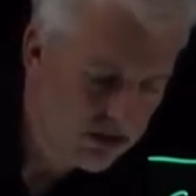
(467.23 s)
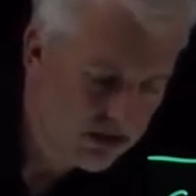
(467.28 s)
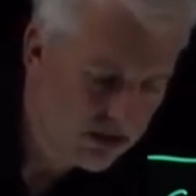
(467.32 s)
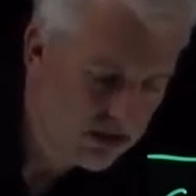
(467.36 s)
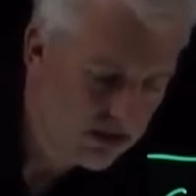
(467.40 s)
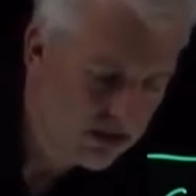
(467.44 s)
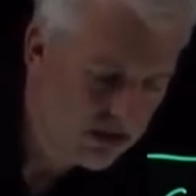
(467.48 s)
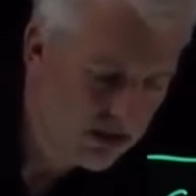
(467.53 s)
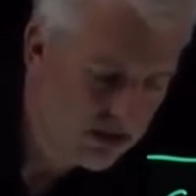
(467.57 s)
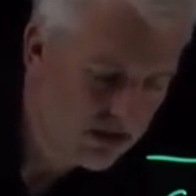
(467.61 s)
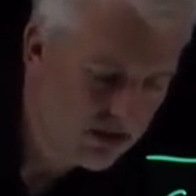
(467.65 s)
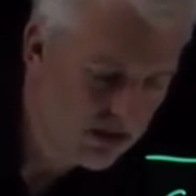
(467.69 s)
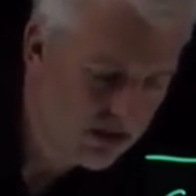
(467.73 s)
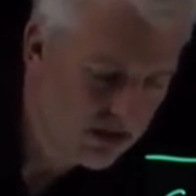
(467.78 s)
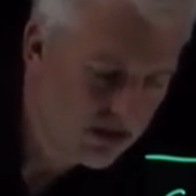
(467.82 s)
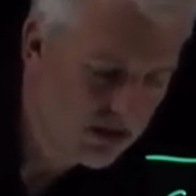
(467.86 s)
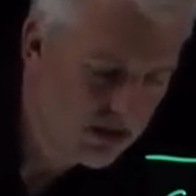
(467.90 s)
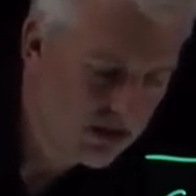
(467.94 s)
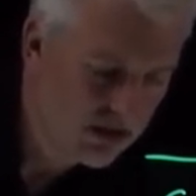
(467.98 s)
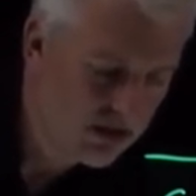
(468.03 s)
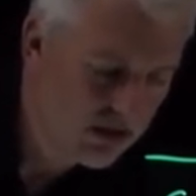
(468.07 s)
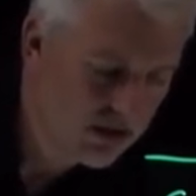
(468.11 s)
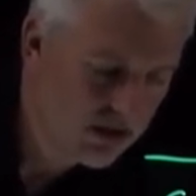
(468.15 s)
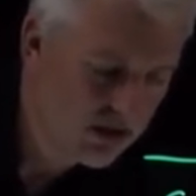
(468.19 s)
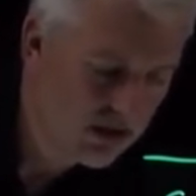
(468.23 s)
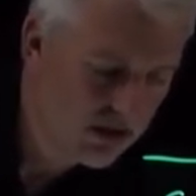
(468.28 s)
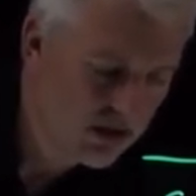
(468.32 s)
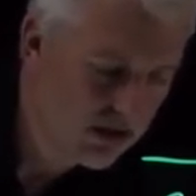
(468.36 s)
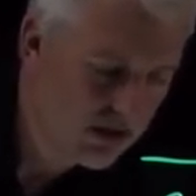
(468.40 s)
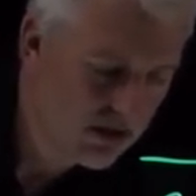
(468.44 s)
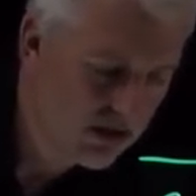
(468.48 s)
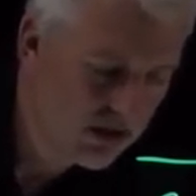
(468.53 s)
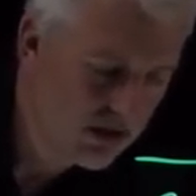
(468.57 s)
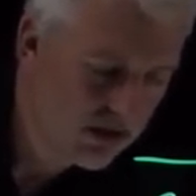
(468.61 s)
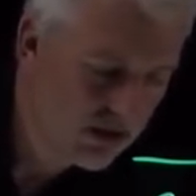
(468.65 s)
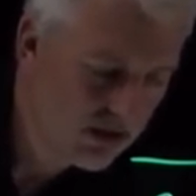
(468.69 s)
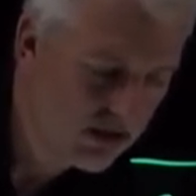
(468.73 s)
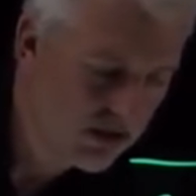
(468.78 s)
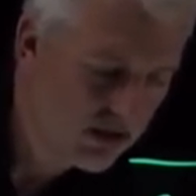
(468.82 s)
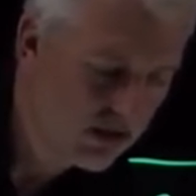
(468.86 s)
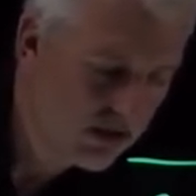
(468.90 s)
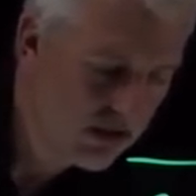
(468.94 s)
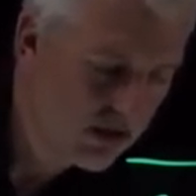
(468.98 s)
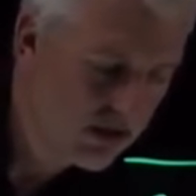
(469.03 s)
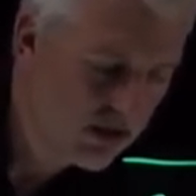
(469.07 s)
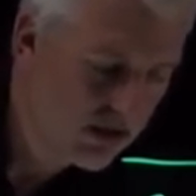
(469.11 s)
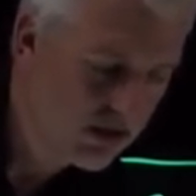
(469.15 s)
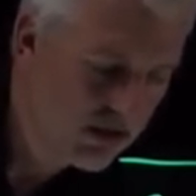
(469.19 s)

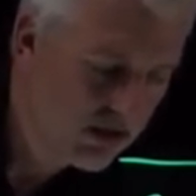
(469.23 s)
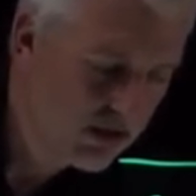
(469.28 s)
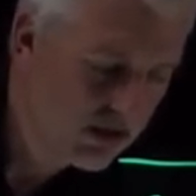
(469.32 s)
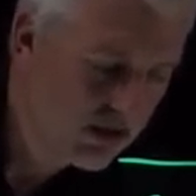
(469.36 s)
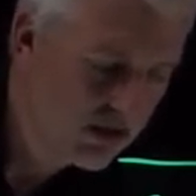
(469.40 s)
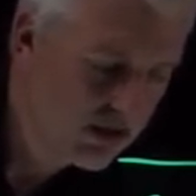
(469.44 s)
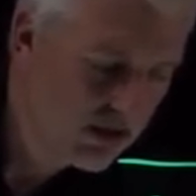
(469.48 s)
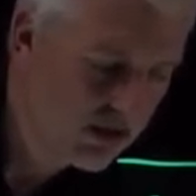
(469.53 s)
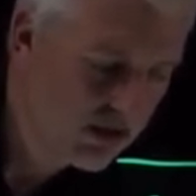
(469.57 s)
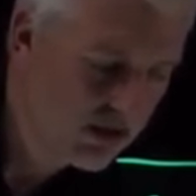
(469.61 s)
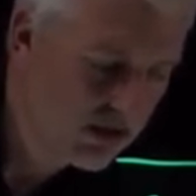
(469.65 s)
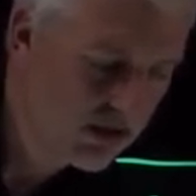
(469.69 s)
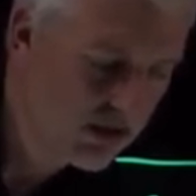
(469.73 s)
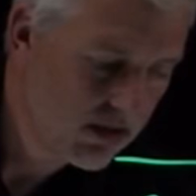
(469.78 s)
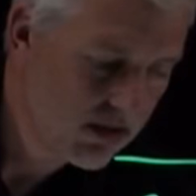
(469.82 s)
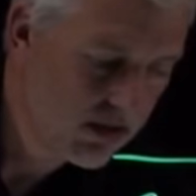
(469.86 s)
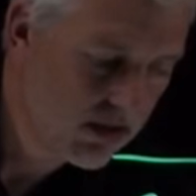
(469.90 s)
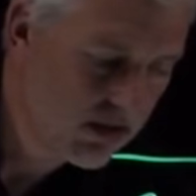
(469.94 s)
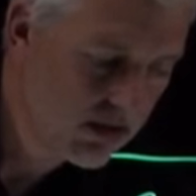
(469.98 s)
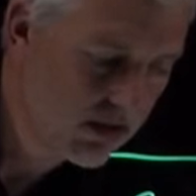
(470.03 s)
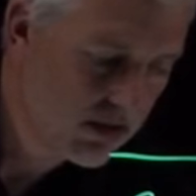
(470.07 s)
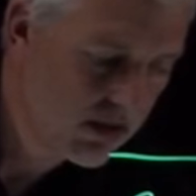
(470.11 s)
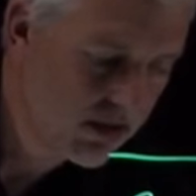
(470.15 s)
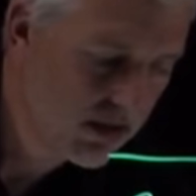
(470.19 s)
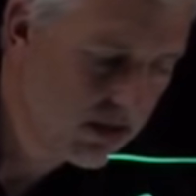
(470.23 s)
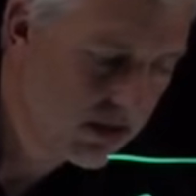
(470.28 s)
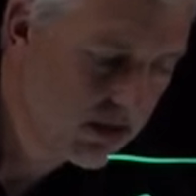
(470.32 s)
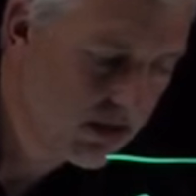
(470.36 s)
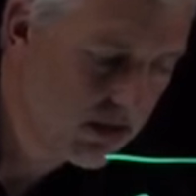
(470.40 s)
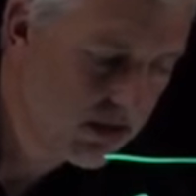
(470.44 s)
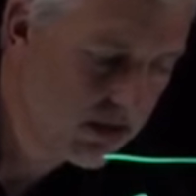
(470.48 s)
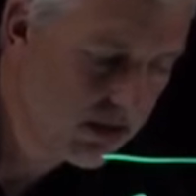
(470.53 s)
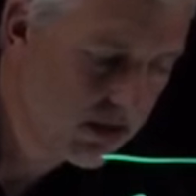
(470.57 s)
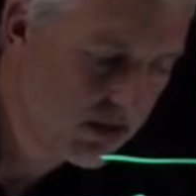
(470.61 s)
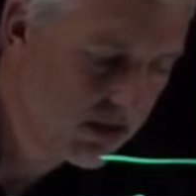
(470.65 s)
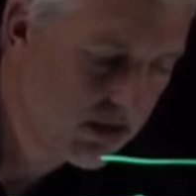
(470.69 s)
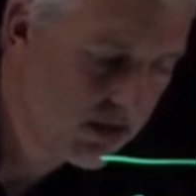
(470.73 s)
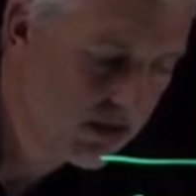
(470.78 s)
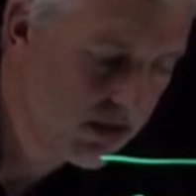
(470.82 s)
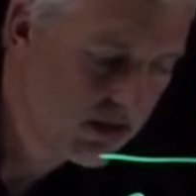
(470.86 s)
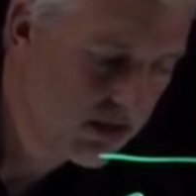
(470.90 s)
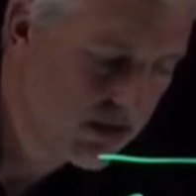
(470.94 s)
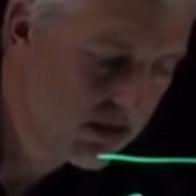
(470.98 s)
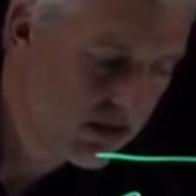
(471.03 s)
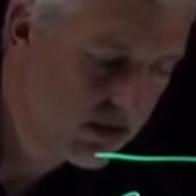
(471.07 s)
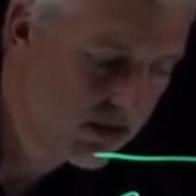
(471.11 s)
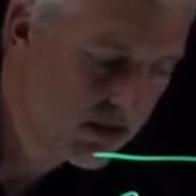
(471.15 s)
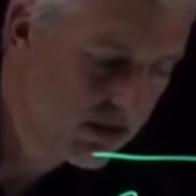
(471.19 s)

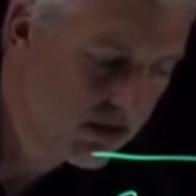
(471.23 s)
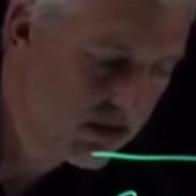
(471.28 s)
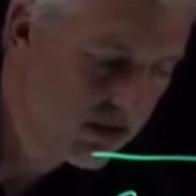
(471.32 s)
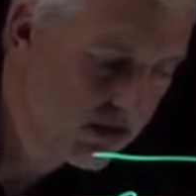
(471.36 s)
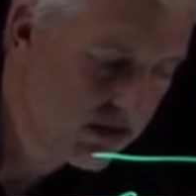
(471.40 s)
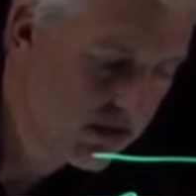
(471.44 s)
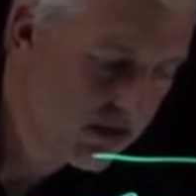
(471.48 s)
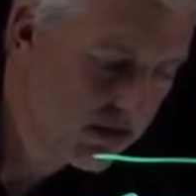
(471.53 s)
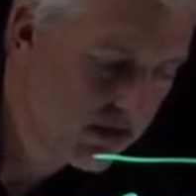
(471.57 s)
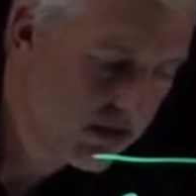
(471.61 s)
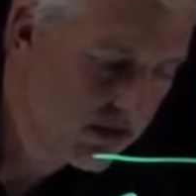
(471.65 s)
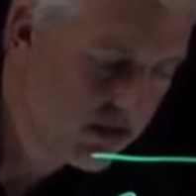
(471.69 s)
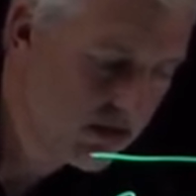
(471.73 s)
No one is speaking in this clip.